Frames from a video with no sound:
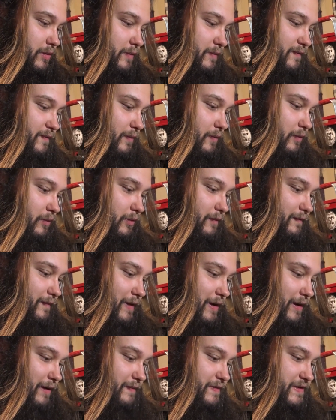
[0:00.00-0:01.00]
4,
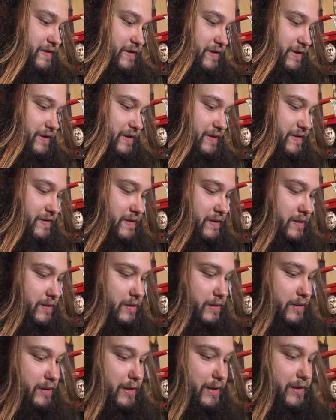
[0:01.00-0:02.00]
5, 6.
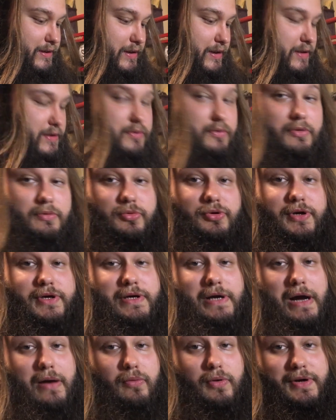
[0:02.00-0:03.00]
And again,
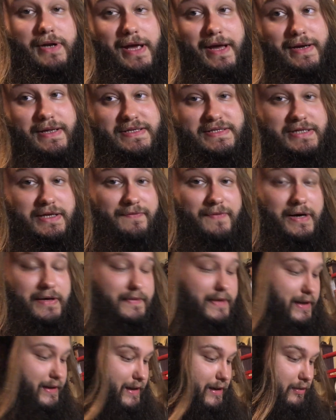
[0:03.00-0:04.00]
normally I would edit stuff like
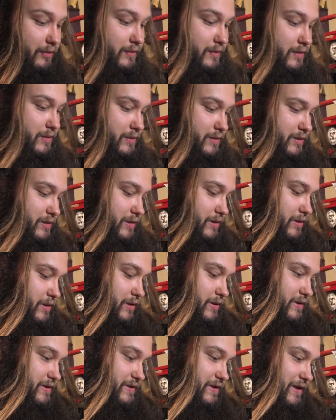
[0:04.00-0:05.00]
that out.
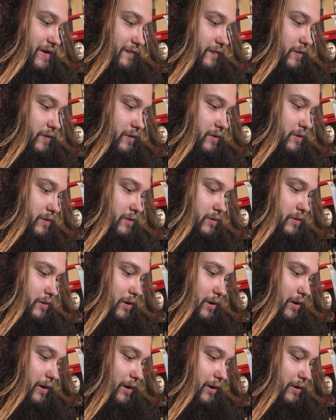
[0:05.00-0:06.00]
7,
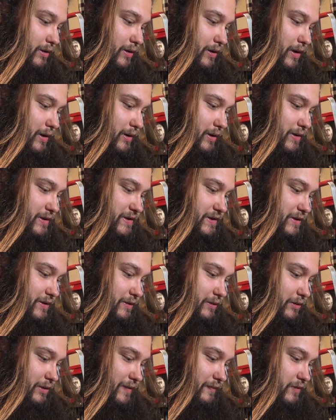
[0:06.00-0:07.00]
8, 9,
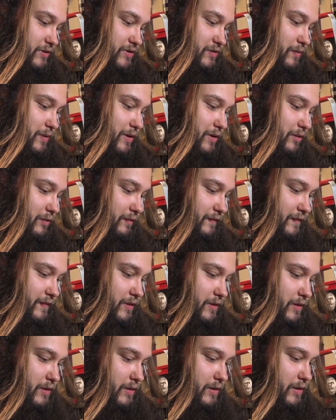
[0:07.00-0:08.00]
10, 11, 12.
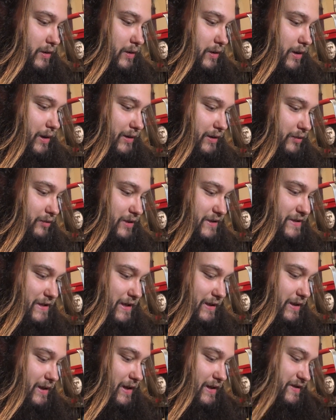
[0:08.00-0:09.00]
And it looks
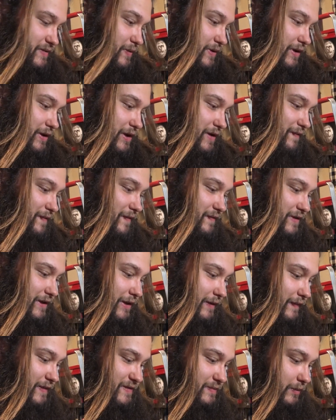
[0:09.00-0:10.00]
like, yes, we can get
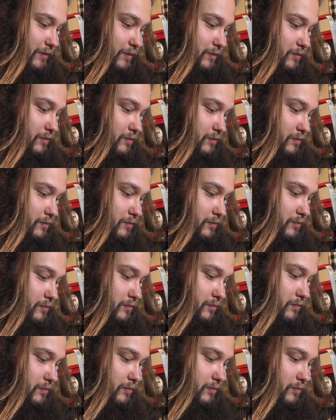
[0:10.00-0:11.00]
15 in this one.
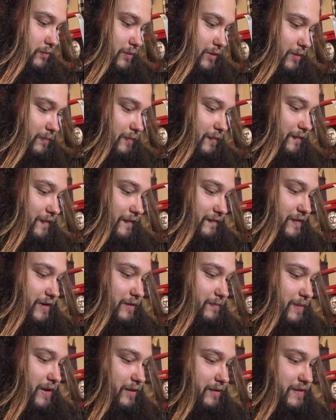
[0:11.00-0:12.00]
Yep,
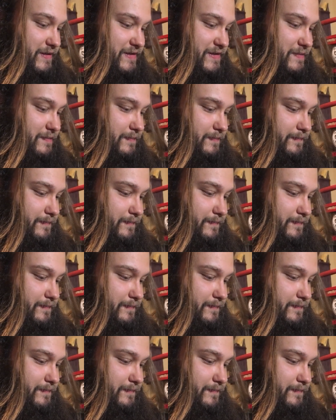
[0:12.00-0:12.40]
15 pellets.